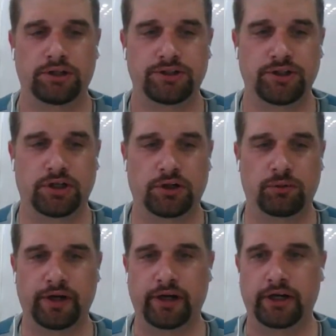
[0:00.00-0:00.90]
So
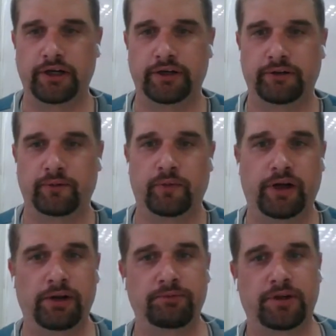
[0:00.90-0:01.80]
when
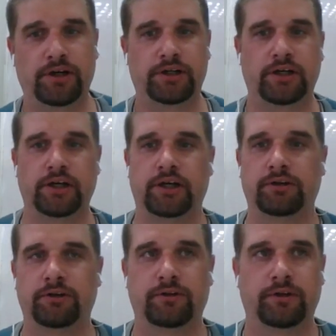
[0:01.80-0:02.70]
I'm talking
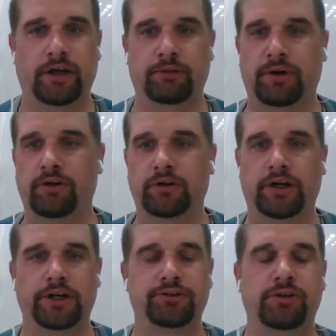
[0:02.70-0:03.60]
in my own
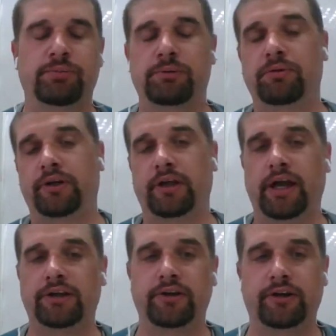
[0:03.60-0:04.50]
country, people can
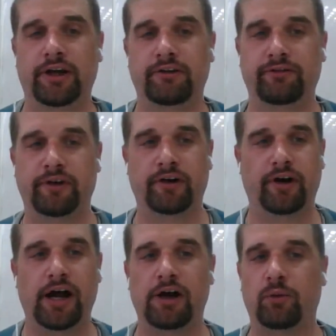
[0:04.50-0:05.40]
actually kind of figure
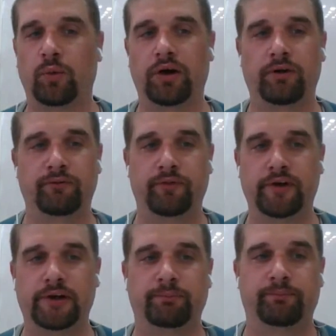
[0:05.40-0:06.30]
out where I'm
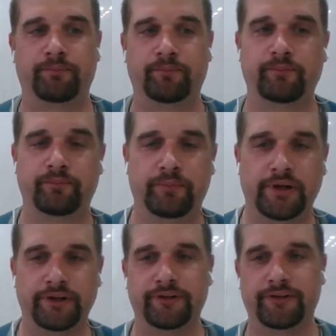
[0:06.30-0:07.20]
from.
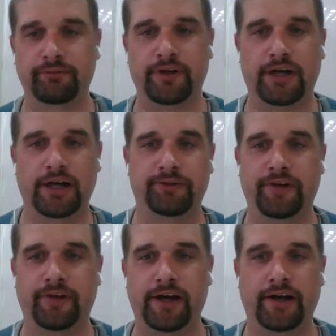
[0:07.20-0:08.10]
But sometimes
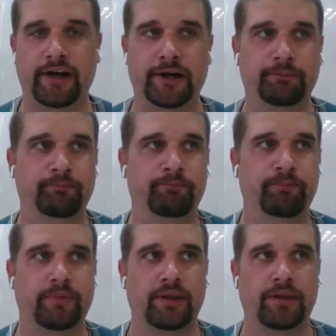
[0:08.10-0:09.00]
that
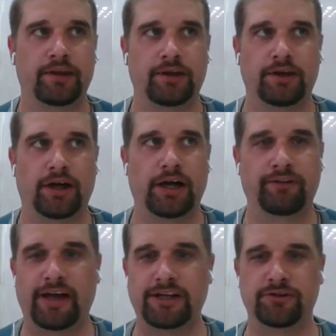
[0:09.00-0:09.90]
I had
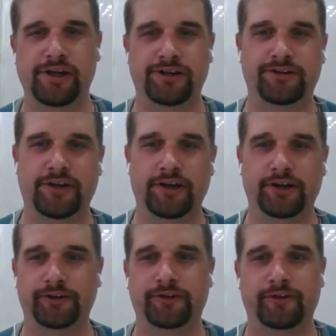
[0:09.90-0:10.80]
that unique
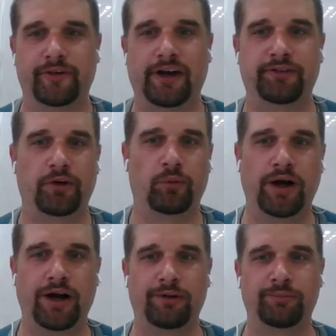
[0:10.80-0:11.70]
skills. After a while,
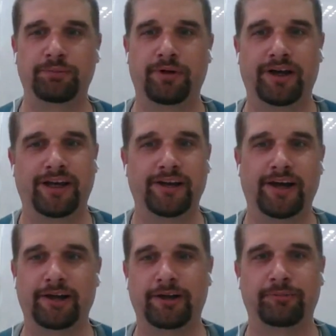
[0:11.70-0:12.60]
people
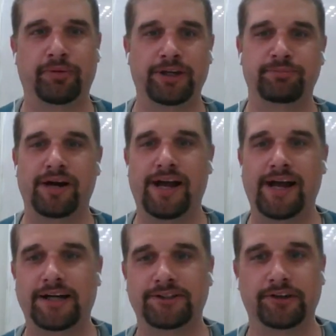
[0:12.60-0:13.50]
cannot place my
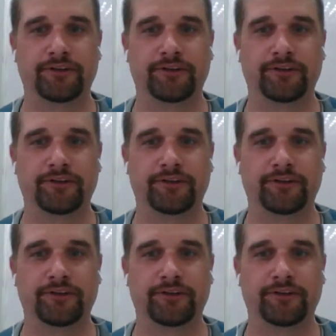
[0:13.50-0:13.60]
accent.